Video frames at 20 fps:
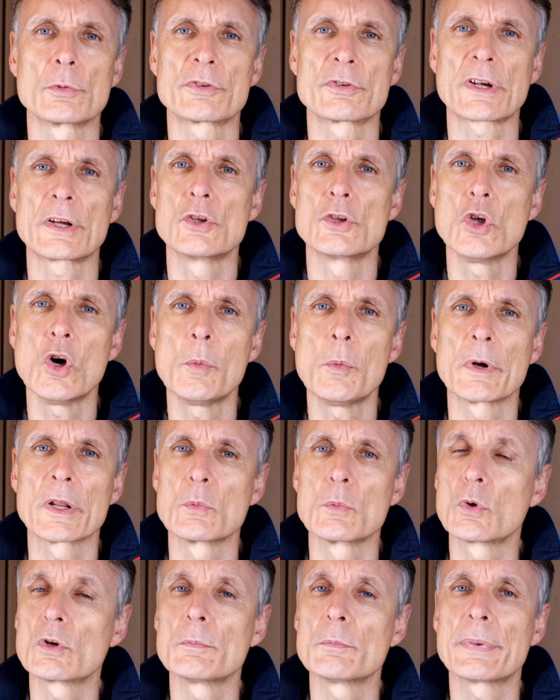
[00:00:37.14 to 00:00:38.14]
which I normally
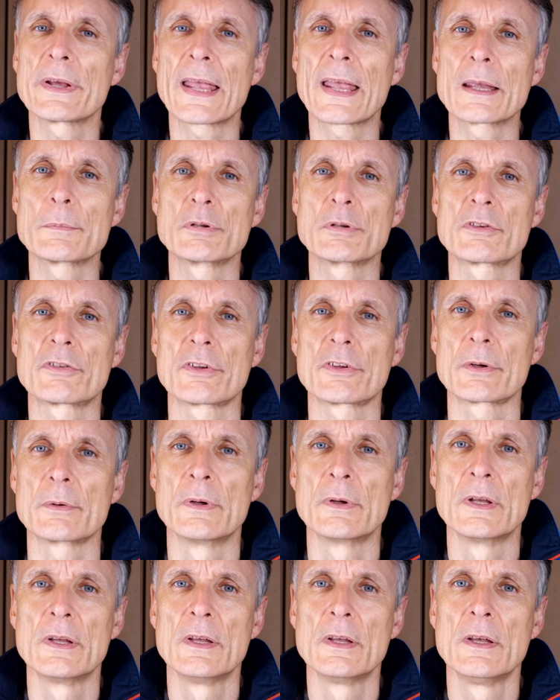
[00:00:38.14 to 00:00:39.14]
wouldn't be able to.
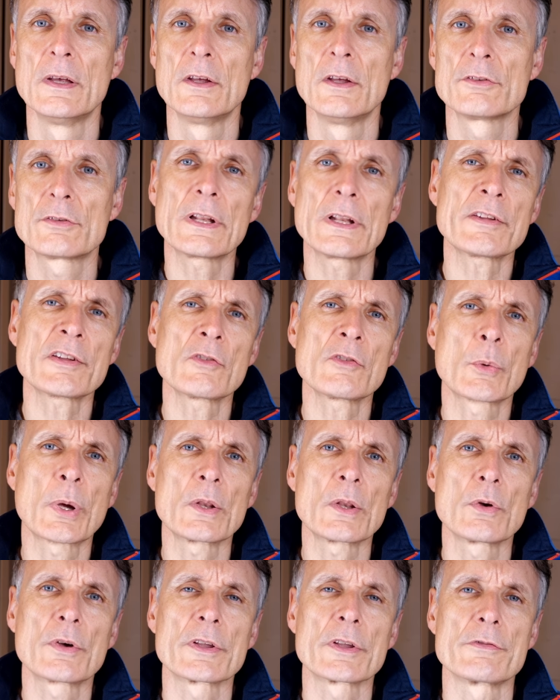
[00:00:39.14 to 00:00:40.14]
So let's have a quick
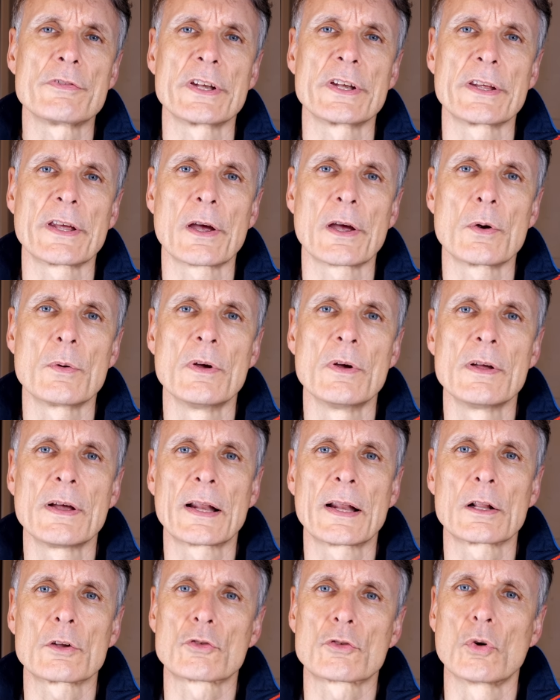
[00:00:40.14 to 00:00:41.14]
look at the video
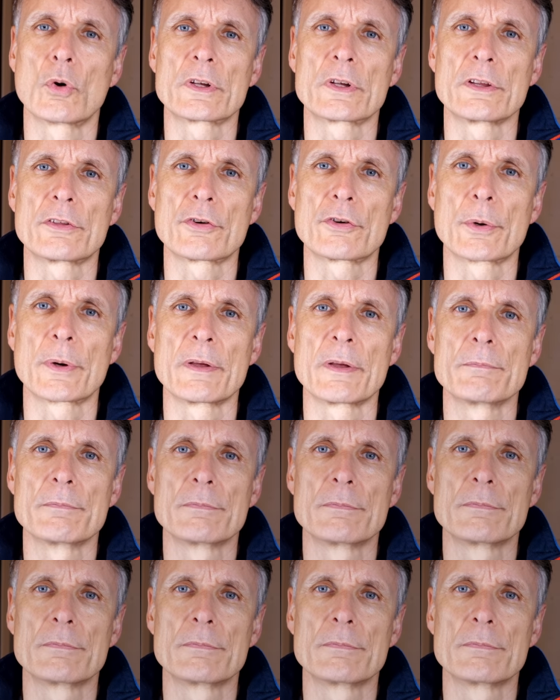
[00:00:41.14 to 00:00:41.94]
and I'll talk you through it.